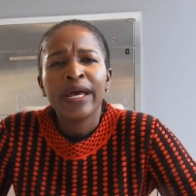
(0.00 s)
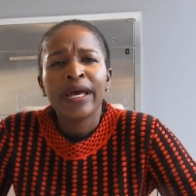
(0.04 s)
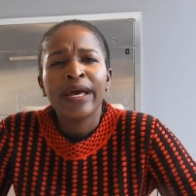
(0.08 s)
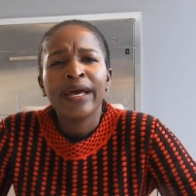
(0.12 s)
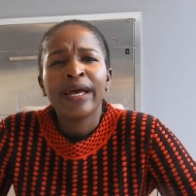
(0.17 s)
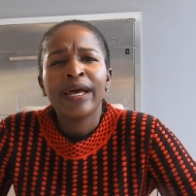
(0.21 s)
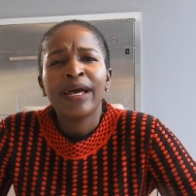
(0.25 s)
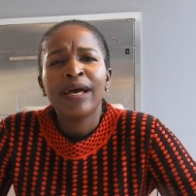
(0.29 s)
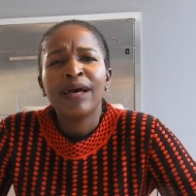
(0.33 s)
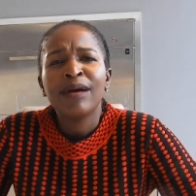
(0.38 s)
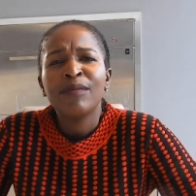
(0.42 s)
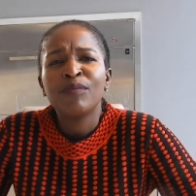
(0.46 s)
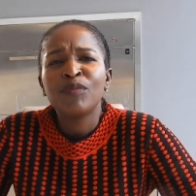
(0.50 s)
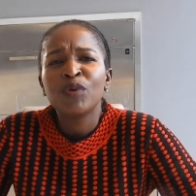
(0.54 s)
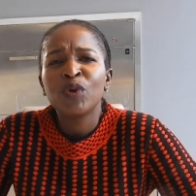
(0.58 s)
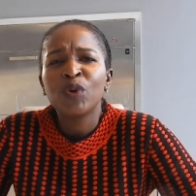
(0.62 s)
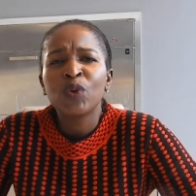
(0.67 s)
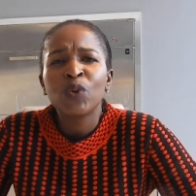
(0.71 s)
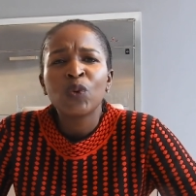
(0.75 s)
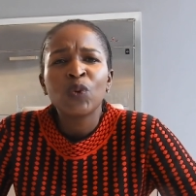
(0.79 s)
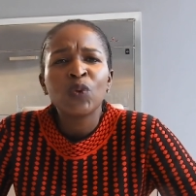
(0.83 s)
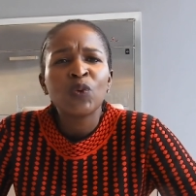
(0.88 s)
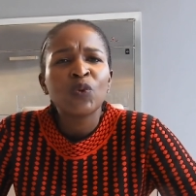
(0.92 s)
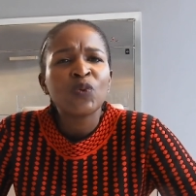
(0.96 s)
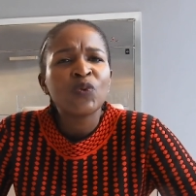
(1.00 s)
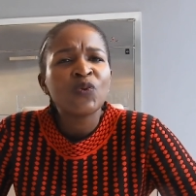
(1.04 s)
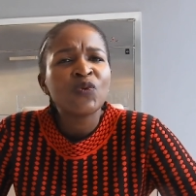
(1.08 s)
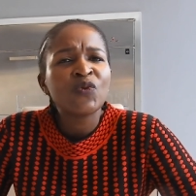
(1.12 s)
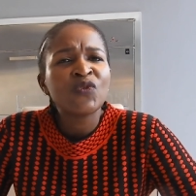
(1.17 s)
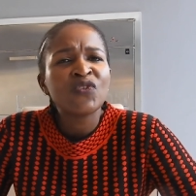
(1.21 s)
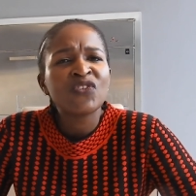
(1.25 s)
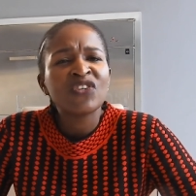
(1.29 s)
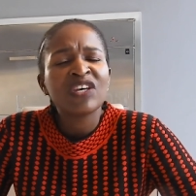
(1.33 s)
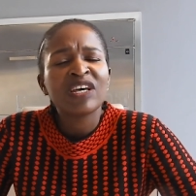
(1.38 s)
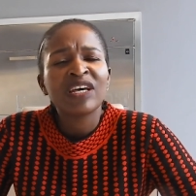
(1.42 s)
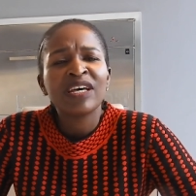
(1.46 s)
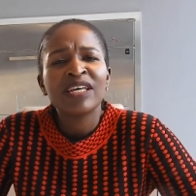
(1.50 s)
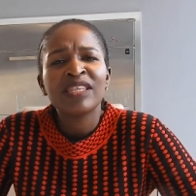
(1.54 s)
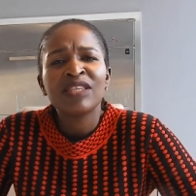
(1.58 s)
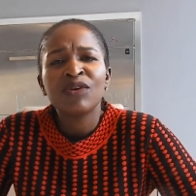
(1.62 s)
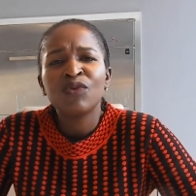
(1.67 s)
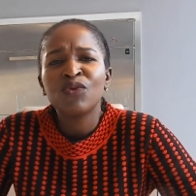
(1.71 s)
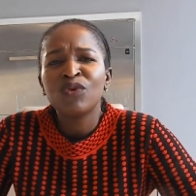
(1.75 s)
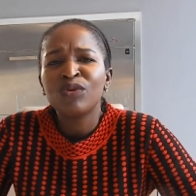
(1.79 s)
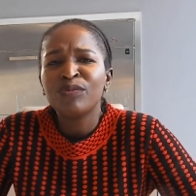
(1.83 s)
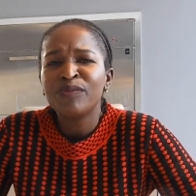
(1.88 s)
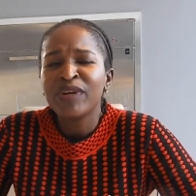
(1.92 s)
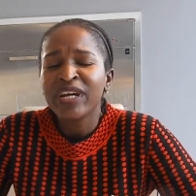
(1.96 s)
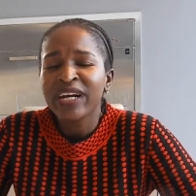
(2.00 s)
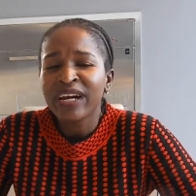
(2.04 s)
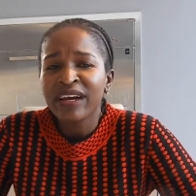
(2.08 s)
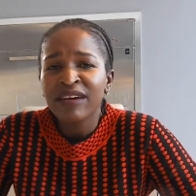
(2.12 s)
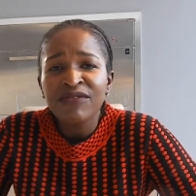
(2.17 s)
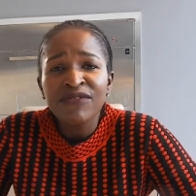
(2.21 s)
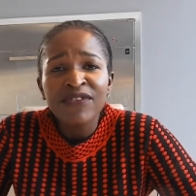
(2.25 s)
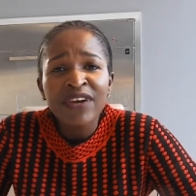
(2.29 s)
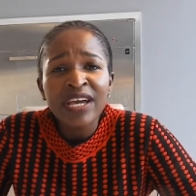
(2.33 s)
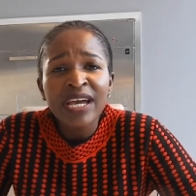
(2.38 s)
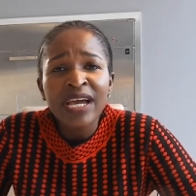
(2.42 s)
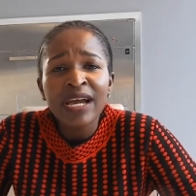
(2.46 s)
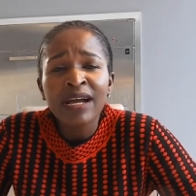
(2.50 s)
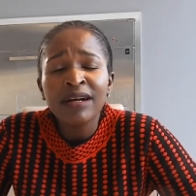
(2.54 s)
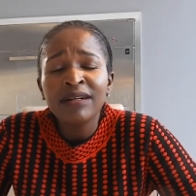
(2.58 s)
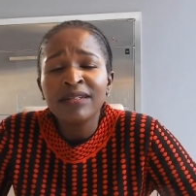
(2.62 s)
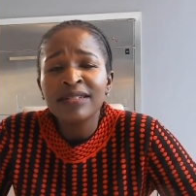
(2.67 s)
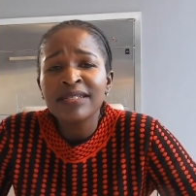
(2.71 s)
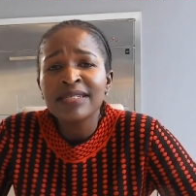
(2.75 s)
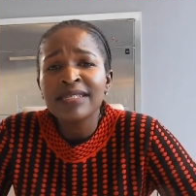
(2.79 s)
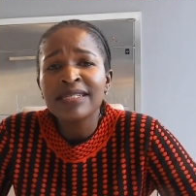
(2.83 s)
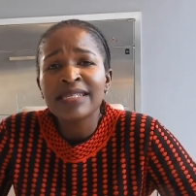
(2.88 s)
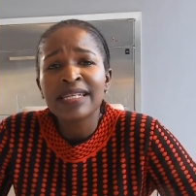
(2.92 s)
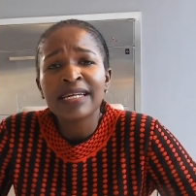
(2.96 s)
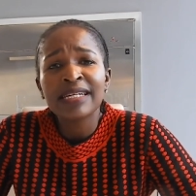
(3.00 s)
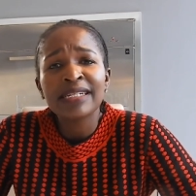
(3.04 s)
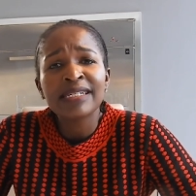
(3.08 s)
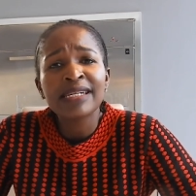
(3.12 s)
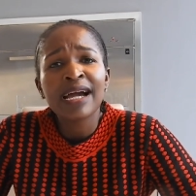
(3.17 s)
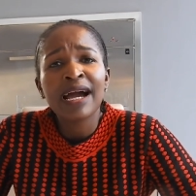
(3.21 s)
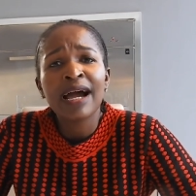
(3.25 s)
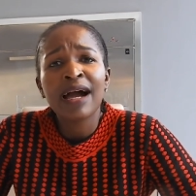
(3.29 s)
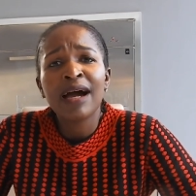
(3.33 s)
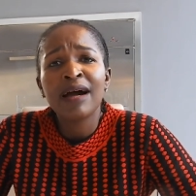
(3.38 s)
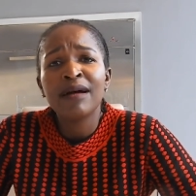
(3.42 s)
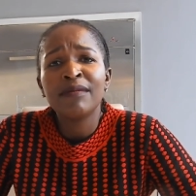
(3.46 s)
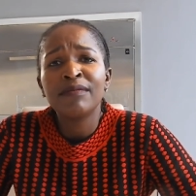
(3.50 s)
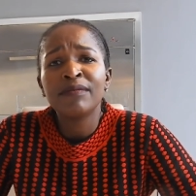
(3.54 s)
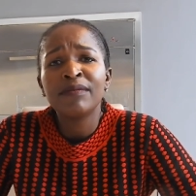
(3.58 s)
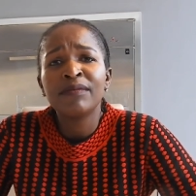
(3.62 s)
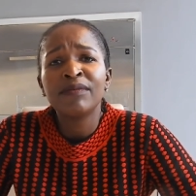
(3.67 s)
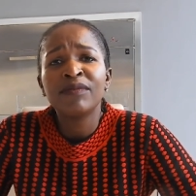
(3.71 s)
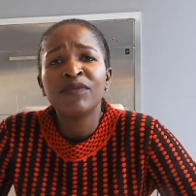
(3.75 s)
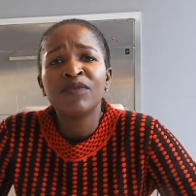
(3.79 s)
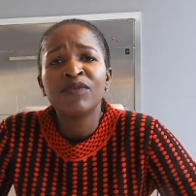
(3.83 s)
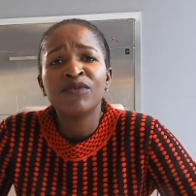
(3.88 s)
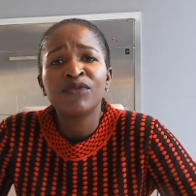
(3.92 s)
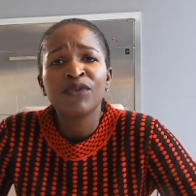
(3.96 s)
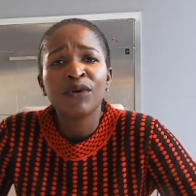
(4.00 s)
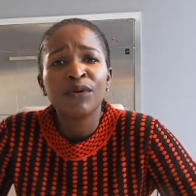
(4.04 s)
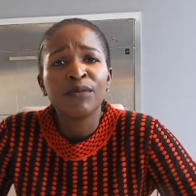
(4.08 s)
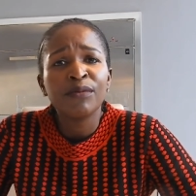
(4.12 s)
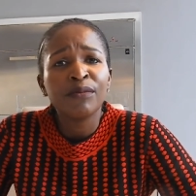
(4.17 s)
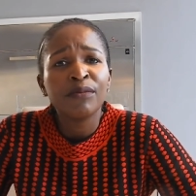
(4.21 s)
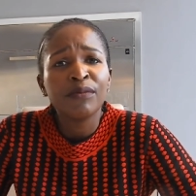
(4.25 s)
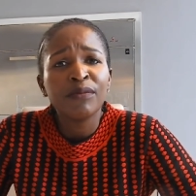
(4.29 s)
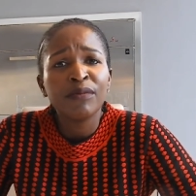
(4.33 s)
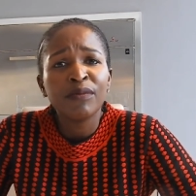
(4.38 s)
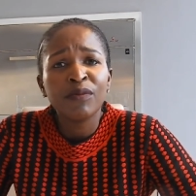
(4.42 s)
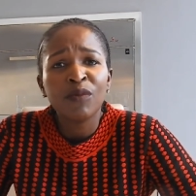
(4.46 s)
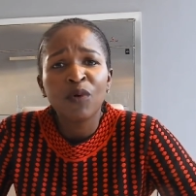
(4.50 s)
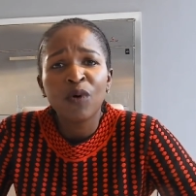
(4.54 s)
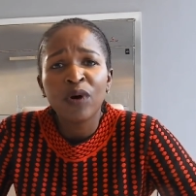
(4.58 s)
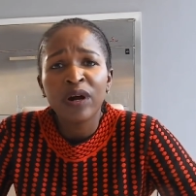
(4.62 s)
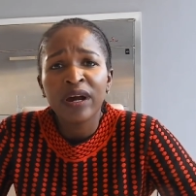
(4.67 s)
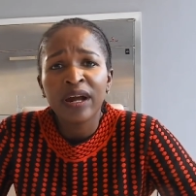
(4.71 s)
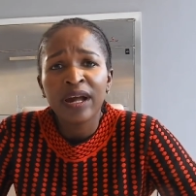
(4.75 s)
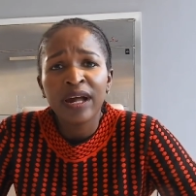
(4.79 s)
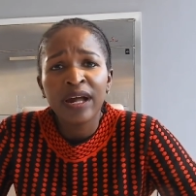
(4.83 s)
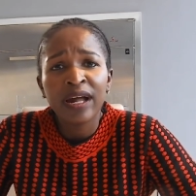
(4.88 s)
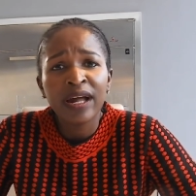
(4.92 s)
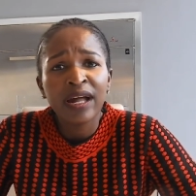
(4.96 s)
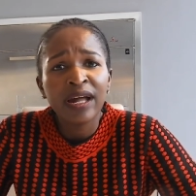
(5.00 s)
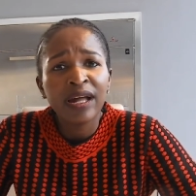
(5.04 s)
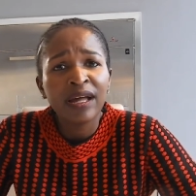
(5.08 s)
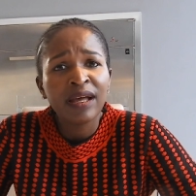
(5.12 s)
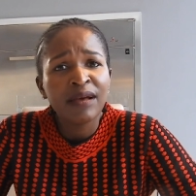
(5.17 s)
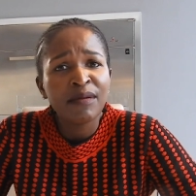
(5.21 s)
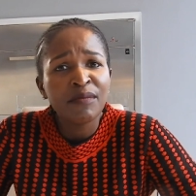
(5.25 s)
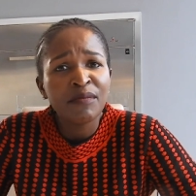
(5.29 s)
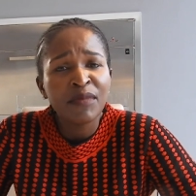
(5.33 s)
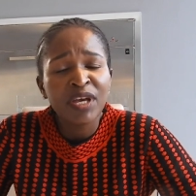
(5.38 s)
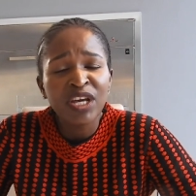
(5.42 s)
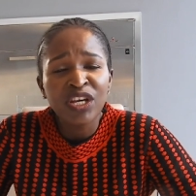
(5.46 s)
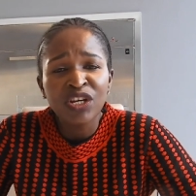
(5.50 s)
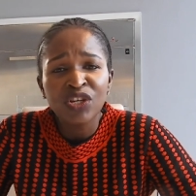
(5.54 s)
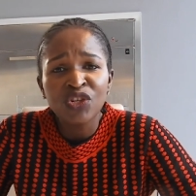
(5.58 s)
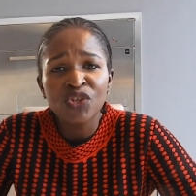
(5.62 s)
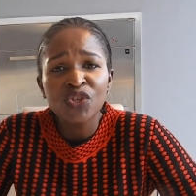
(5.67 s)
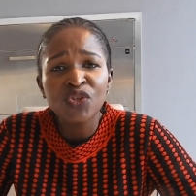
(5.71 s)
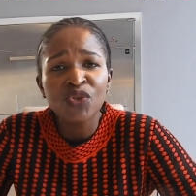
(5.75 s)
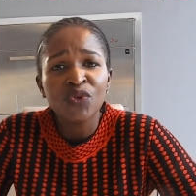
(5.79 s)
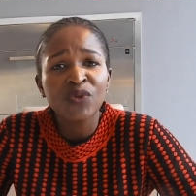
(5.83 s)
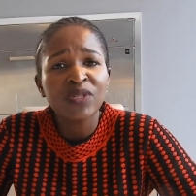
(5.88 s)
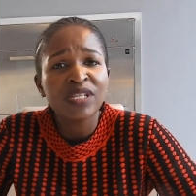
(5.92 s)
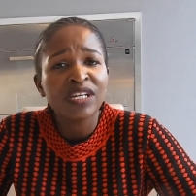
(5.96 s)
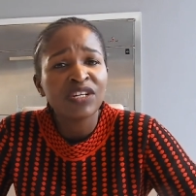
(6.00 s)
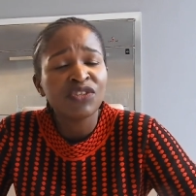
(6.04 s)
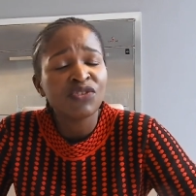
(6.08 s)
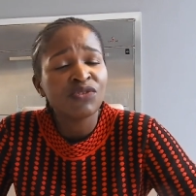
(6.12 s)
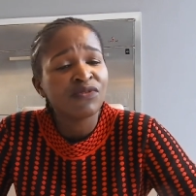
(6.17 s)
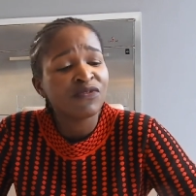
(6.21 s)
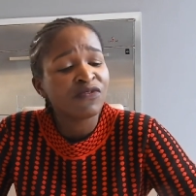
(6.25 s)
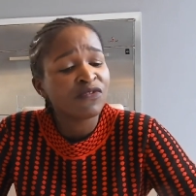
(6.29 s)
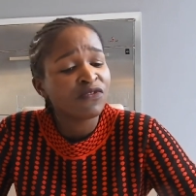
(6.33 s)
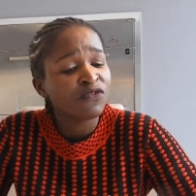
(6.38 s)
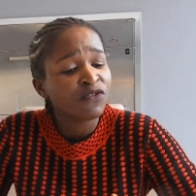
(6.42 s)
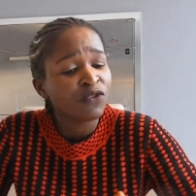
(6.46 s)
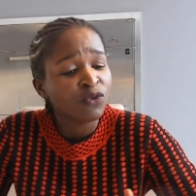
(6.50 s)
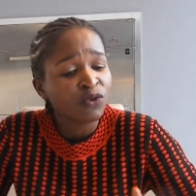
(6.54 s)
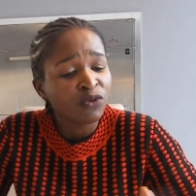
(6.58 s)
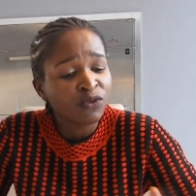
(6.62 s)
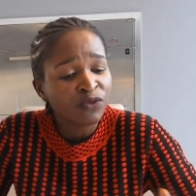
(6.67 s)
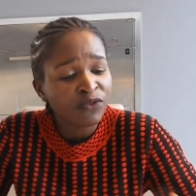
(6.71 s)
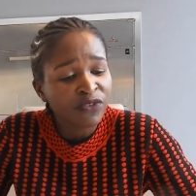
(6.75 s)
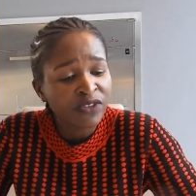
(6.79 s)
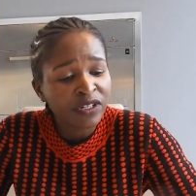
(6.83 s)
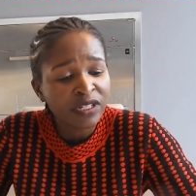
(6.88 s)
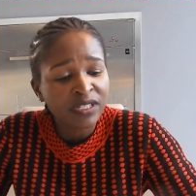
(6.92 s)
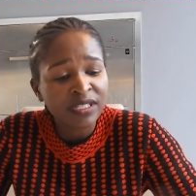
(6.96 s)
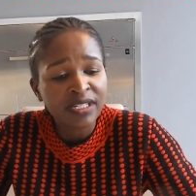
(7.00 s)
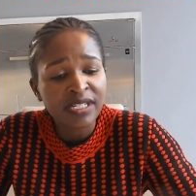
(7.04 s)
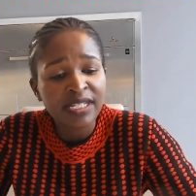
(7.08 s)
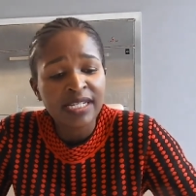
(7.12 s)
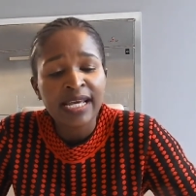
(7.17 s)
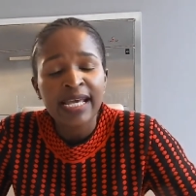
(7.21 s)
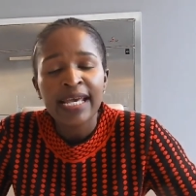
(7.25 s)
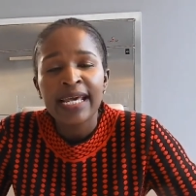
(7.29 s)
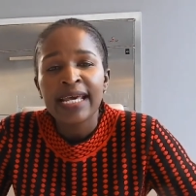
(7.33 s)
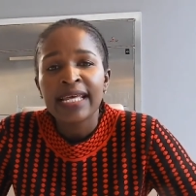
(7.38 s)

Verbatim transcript: uh, because uh, there will be referrals that come from uh, uh making sure that you fulfilled